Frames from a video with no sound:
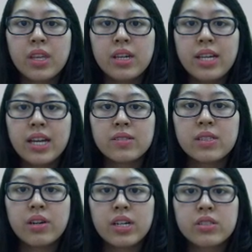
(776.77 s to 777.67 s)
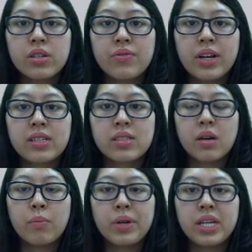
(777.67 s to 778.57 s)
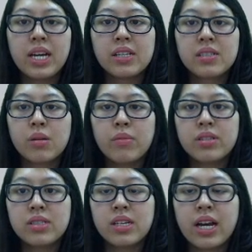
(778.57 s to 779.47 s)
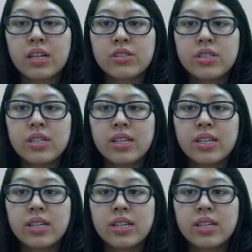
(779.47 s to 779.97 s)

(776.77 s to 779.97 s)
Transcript: An ex-director of X company has commenced an action